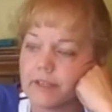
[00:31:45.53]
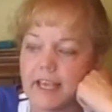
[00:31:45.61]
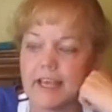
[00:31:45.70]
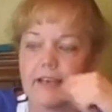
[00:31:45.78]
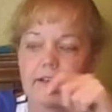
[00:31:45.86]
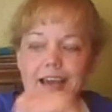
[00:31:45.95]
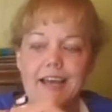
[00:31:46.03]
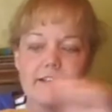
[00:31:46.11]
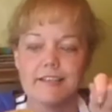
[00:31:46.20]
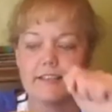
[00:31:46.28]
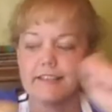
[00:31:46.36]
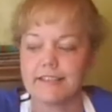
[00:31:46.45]
and kind of
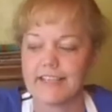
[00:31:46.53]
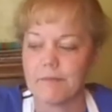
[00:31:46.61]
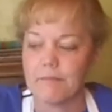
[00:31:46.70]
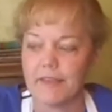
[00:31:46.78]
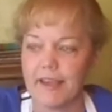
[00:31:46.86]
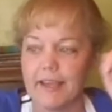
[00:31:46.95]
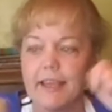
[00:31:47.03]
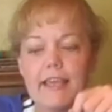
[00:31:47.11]
did the same thing.